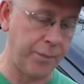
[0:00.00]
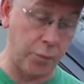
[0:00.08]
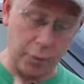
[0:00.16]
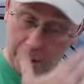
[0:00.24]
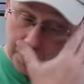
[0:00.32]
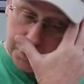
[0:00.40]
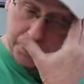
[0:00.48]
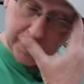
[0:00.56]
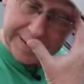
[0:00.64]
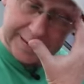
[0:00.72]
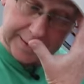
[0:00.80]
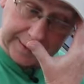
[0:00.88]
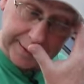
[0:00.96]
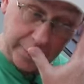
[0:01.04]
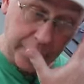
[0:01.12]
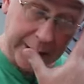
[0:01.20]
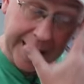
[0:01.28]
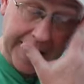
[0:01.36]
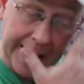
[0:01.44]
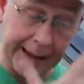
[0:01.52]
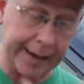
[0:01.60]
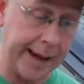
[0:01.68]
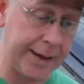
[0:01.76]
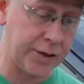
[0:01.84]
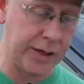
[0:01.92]
most recently we had
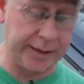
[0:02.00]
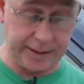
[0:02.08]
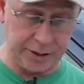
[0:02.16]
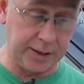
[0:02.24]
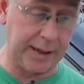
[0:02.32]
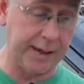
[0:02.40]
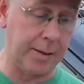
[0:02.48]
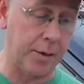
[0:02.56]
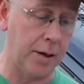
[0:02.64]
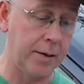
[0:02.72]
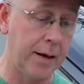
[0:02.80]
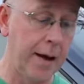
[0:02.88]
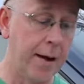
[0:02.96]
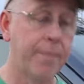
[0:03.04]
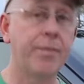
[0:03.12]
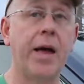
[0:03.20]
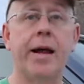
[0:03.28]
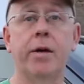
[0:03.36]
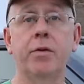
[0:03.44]
a check engine light come on, and it